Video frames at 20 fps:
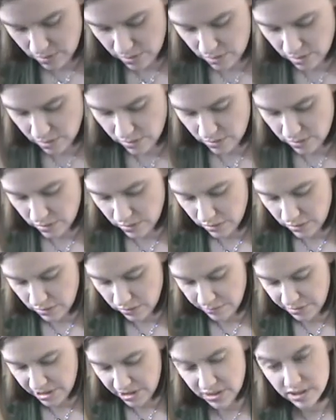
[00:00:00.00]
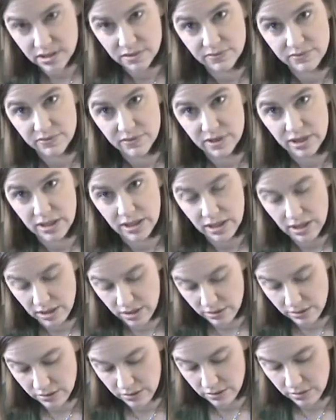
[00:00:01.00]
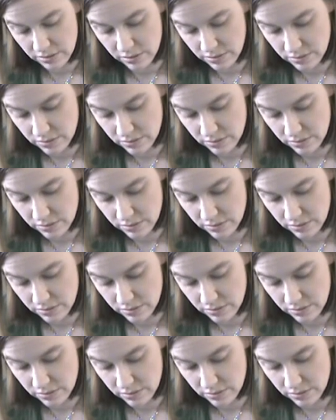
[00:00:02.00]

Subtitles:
and there's a little piece of flag here.